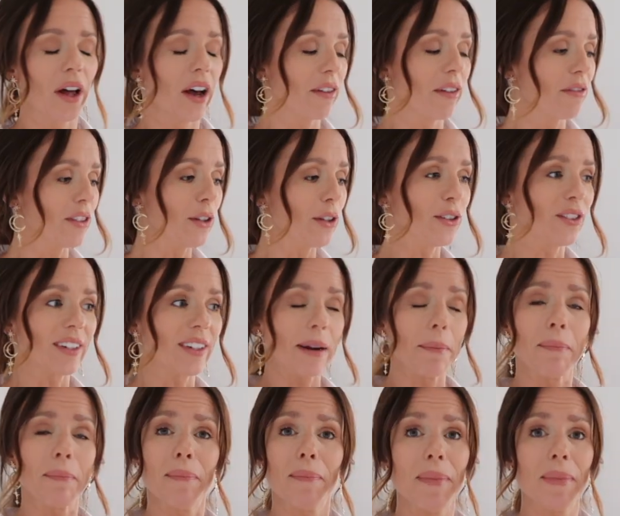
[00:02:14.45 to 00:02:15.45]
I've used it
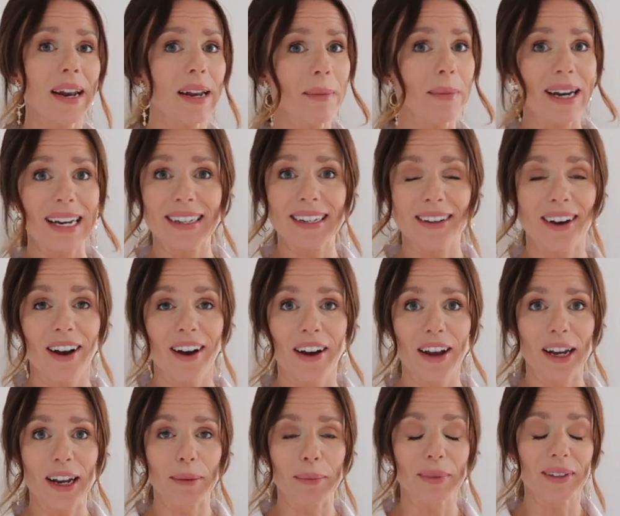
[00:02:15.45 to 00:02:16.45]
many, many
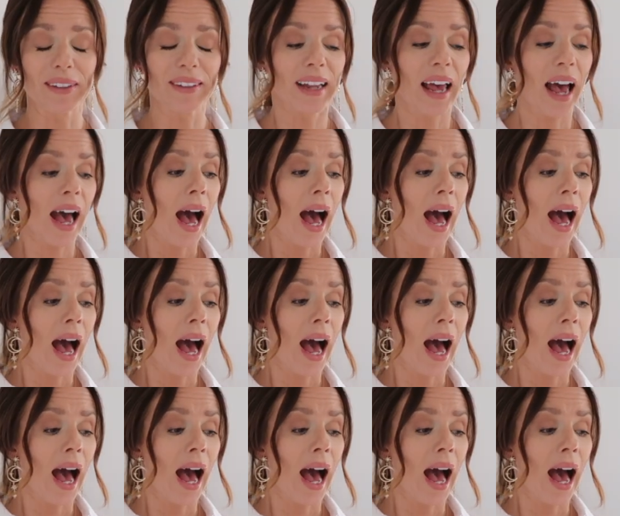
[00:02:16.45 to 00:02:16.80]
times.